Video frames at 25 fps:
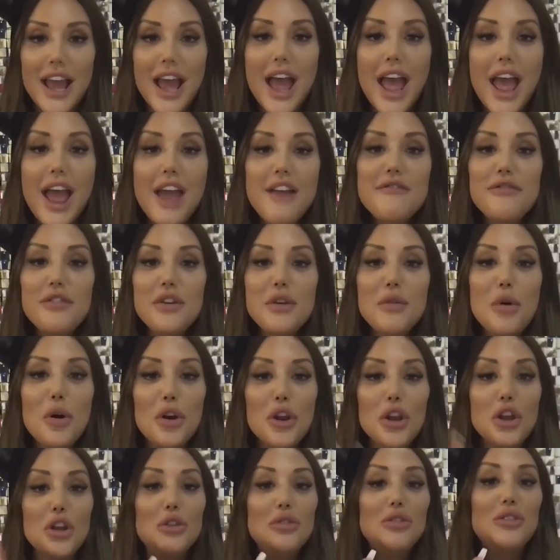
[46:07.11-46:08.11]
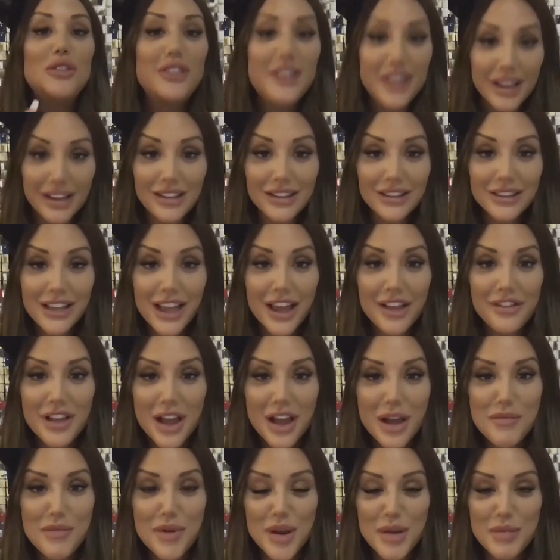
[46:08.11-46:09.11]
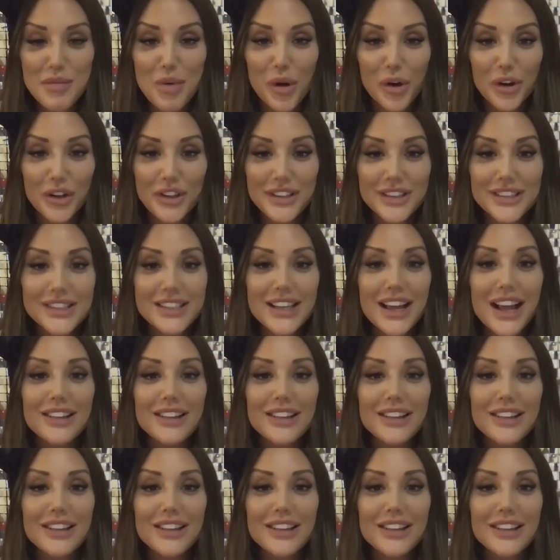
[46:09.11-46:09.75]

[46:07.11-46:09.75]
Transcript: everyone who didn't get that many points,